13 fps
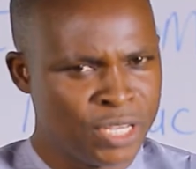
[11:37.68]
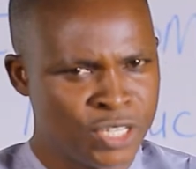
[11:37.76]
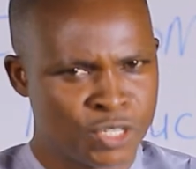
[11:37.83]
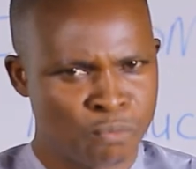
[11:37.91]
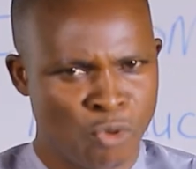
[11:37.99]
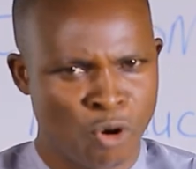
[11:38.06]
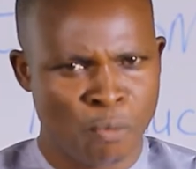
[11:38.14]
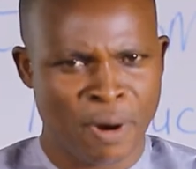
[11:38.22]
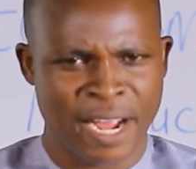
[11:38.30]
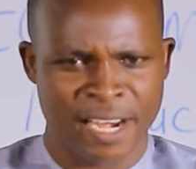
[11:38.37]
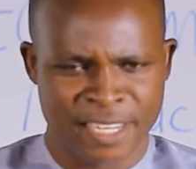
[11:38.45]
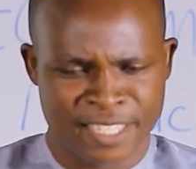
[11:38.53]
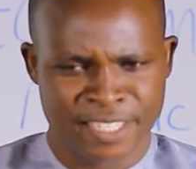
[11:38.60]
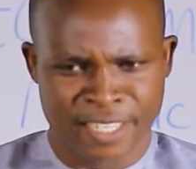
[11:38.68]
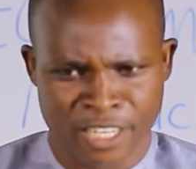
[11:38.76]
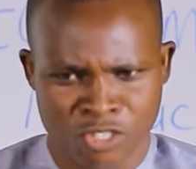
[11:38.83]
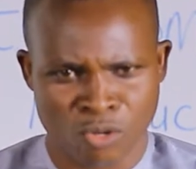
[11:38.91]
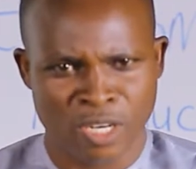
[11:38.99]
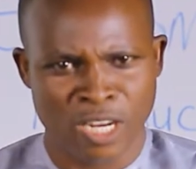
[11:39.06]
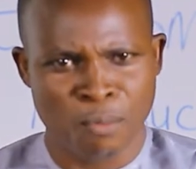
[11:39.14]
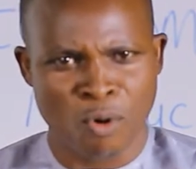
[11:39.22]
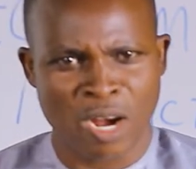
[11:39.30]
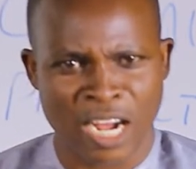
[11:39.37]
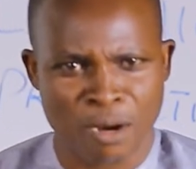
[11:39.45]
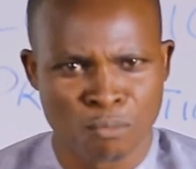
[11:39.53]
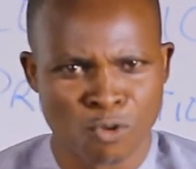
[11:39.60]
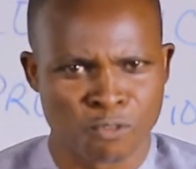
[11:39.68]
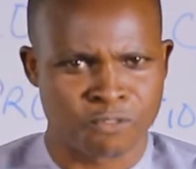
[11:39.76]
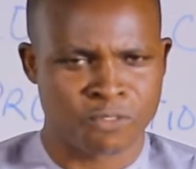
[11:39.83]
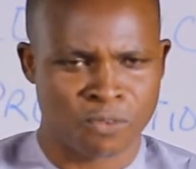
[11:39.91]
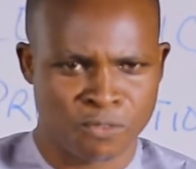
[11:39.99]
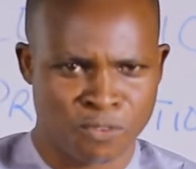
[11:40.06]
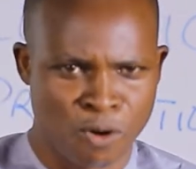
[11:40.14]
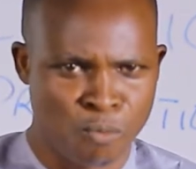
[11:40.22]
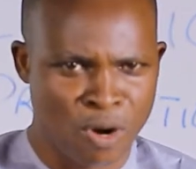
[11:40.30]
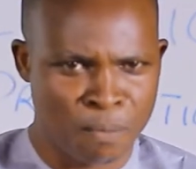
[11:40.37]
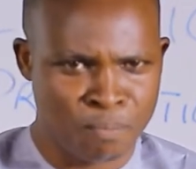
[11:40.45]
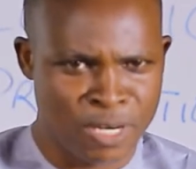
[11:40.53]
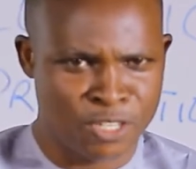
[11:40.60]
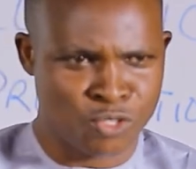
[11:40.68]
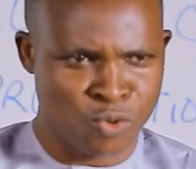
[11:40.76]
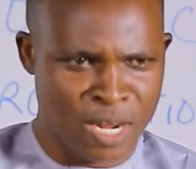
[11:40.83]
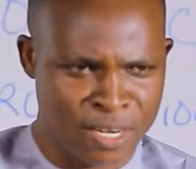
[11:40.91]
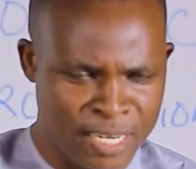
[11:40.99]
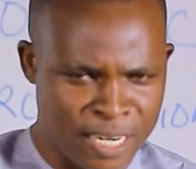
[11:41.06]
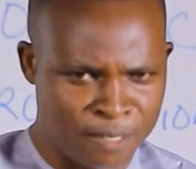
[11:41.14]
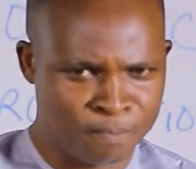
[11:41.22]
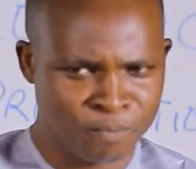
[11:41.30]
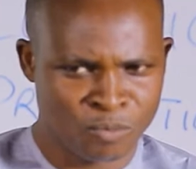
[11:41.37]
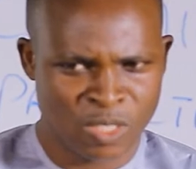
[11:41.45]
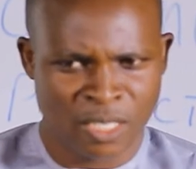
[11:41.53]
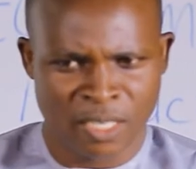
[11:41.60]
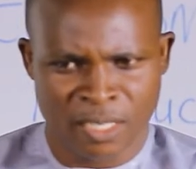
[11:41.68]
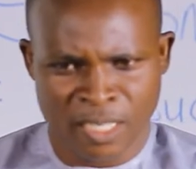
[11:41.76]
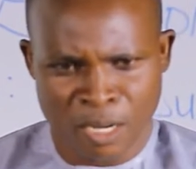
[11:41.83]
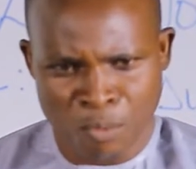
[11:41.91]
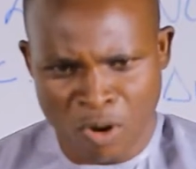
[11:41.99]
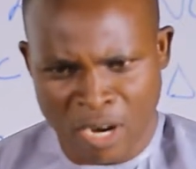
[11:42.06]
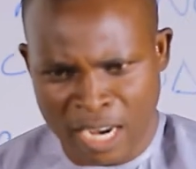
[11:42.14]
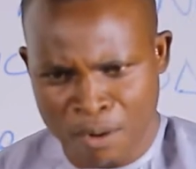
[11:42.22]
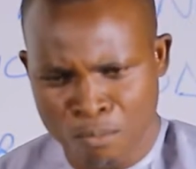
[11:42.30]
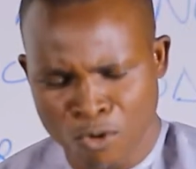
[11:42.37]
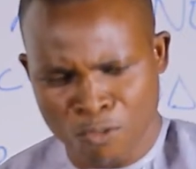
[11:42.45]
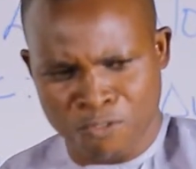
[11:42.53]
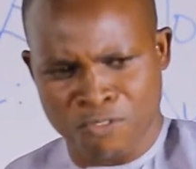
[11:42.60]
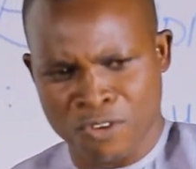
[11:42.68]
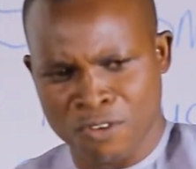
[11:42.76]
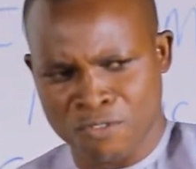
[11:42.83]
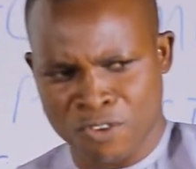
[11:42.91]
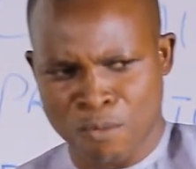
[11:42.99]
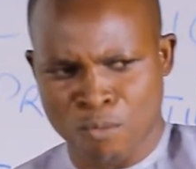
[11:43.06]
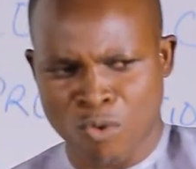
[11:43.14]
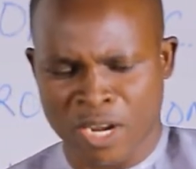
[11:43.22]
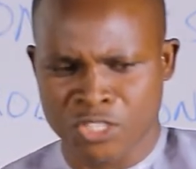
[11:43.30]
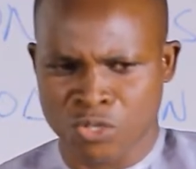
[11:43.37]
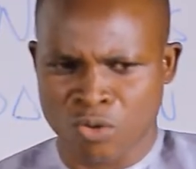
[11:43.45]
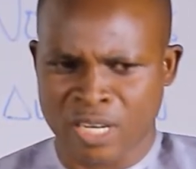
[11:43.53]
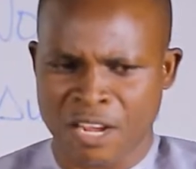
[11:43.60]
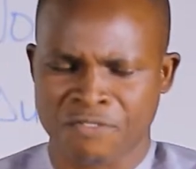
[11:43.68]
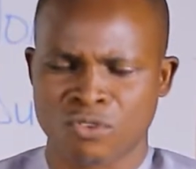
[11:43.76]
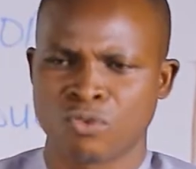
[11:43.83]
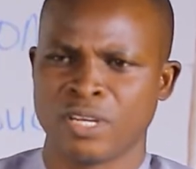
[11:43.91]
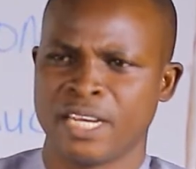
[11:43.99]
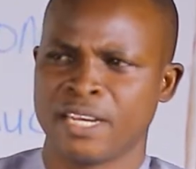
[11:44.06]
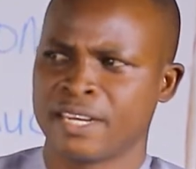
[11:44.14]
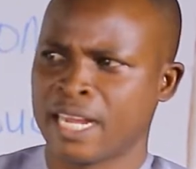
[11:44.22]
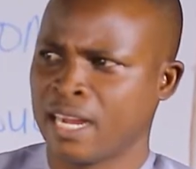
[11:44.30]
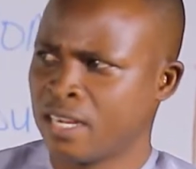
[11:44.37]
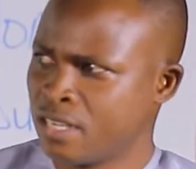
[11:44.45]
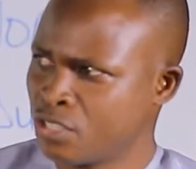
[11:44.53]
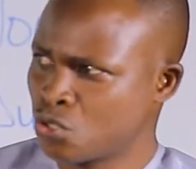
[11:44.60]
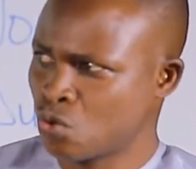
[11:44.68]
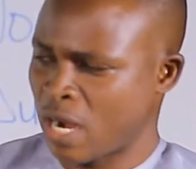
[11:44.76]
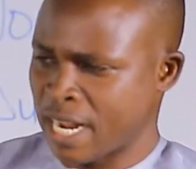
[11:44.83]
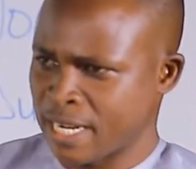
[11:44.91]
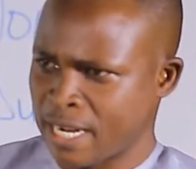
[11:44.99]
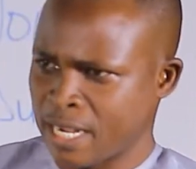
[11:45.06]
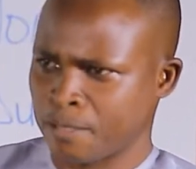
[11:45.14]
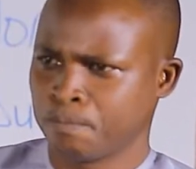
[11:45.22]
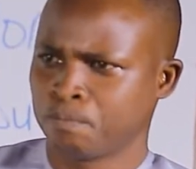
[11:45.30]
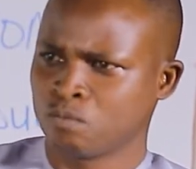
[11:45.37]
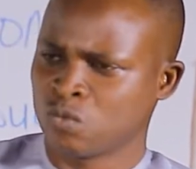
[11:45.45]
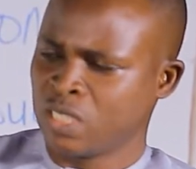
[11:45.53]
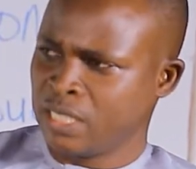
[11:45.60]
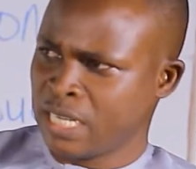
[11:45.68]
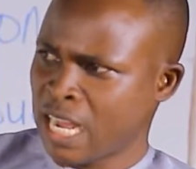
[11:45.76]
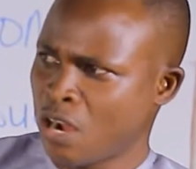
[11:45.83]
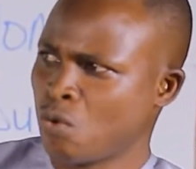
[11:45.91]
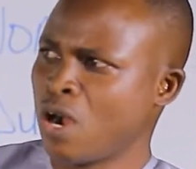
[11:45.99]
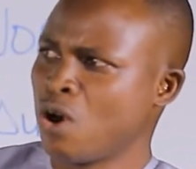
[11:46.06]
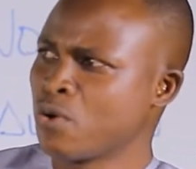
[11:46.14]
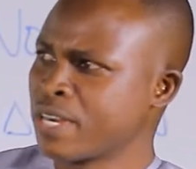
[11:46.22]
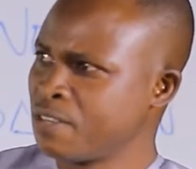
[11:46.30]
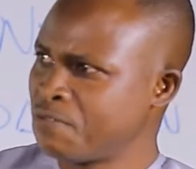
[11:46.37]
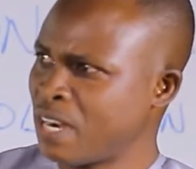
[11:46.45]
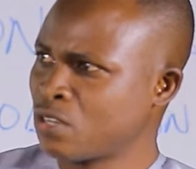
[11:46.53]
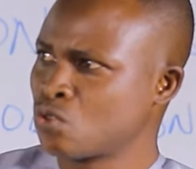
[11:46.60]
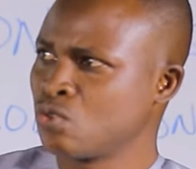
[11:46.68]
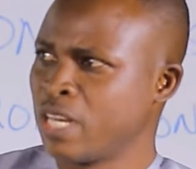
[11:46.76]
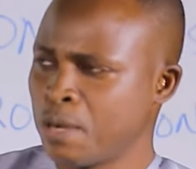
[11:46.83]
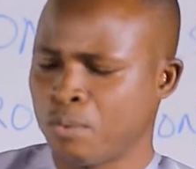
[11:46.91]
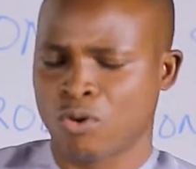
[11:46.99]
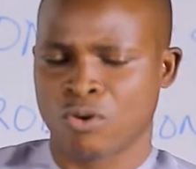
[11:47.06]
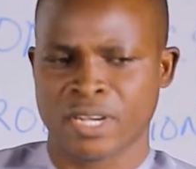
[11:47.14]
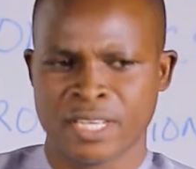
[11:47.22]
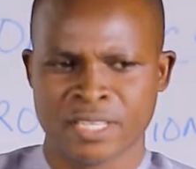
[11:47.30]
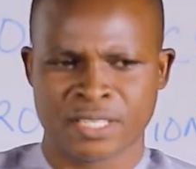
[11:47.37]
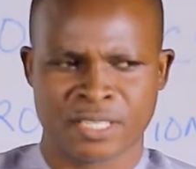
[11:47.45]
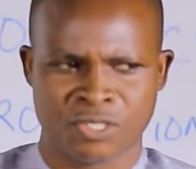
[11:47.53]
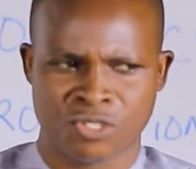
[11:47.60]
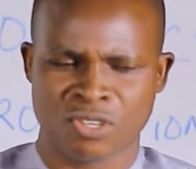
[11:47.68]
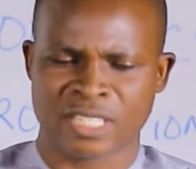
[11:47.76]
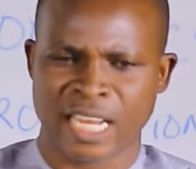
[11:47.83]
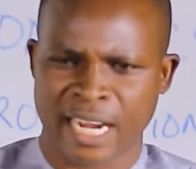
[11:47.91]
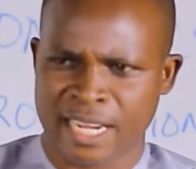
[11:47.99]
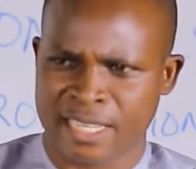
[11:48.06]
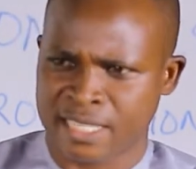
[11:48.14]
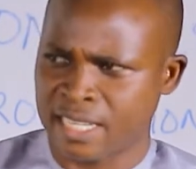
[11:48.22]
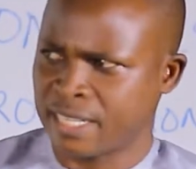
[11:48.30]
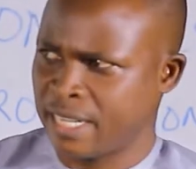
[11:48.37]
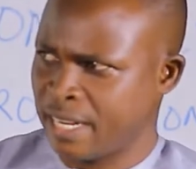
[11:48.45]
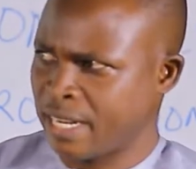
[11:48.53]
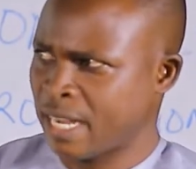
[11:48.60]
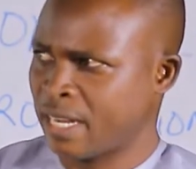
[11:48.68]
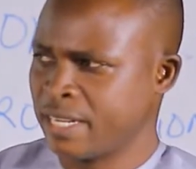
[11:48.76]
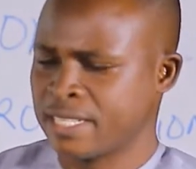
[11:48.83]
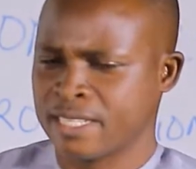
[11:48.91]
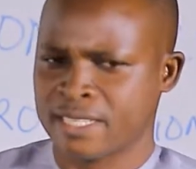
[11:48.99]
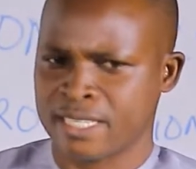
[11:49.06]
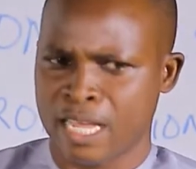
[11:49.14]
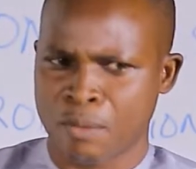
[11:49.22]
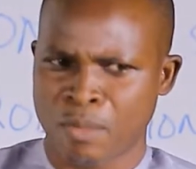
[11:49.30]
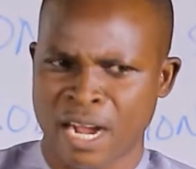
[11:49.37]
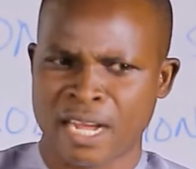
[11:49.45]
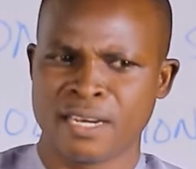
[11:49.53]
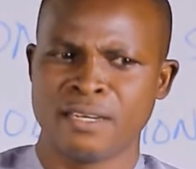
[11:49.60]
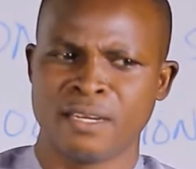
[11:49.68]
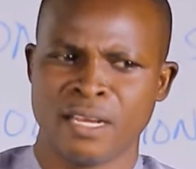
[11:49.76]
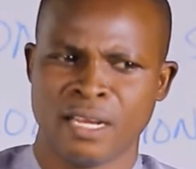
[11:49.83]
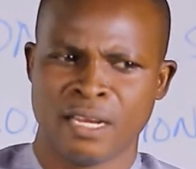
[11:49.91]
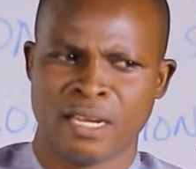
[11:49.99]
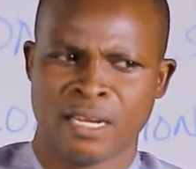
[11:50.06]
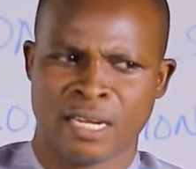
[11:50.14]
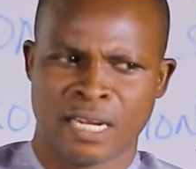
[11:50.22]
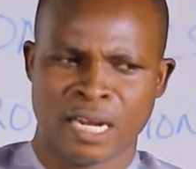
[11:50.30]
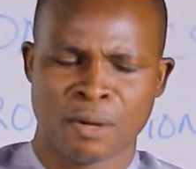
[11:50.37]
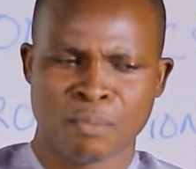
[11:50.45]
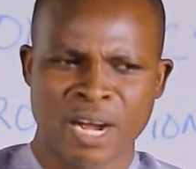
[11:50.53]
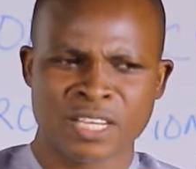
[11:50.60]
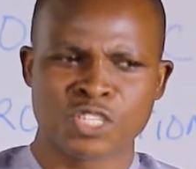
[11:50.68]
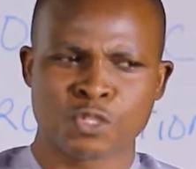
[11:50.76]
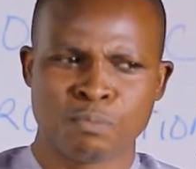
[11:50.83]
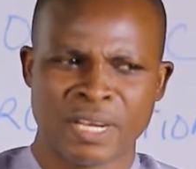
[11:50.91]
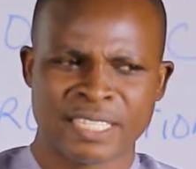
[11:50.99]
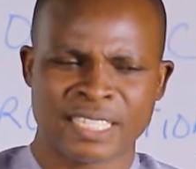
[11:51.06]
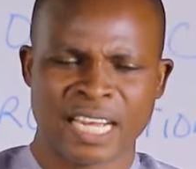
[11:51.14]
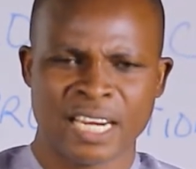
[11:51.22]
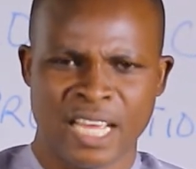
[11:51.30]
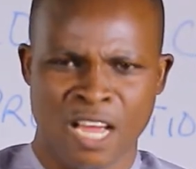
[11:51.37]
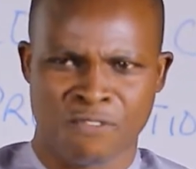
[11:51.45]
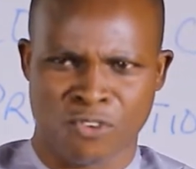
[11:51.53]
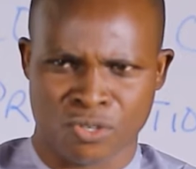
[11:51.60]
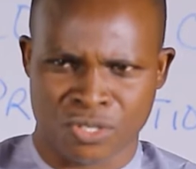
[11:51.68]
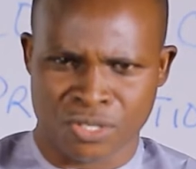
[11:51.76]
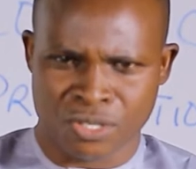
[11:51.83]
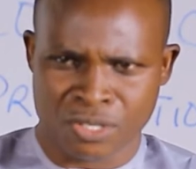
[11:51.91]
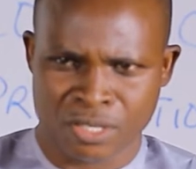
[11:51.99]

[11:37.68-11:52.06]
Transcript: is mobile in nature. Labor can move from one place to another. Labor can move from one geographical area to another. Now, what we refer to labor is, just like I said earlier, it is a man's mental effort,